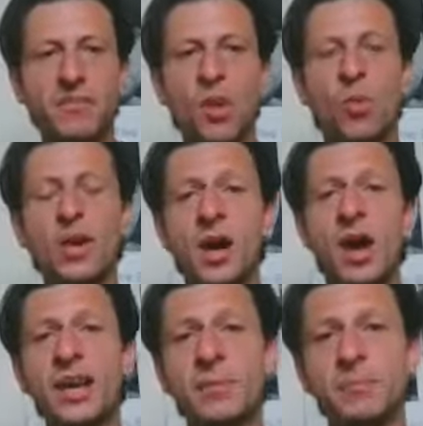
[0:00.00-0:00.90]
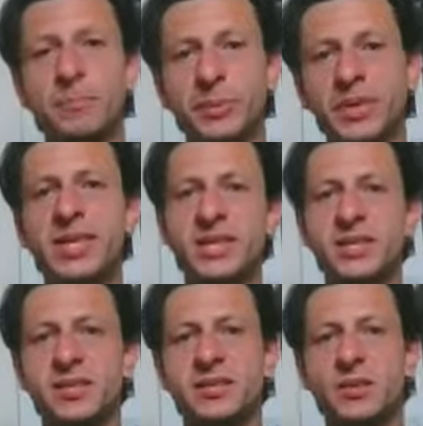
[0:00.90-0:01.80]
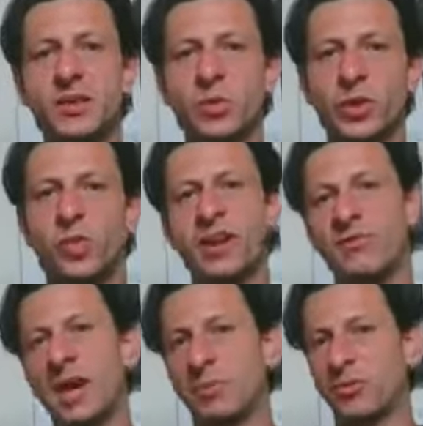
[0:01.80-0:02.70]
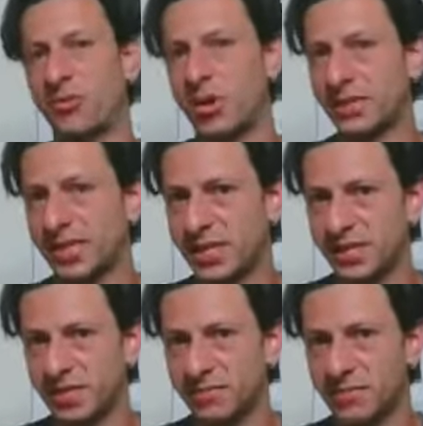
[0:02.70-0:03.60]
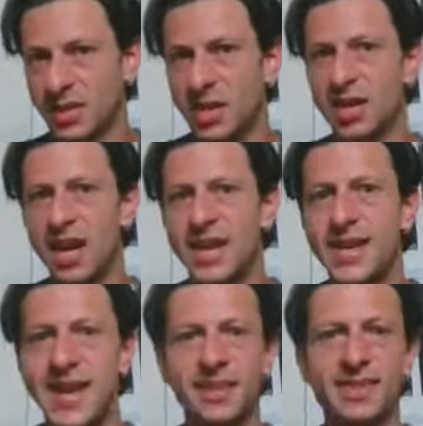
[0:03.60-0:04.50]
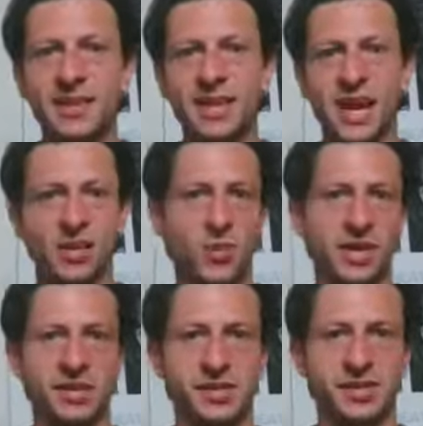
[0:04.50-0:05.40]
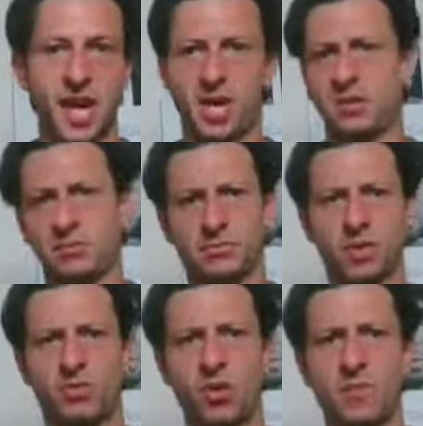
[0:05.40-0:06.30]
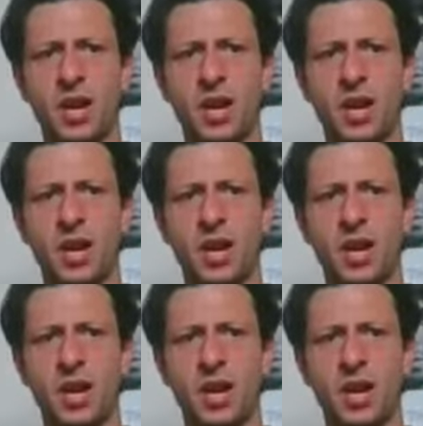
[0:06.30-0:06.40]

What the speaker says: when I am pleased with one of my performances, nothing that anyone can say can throw me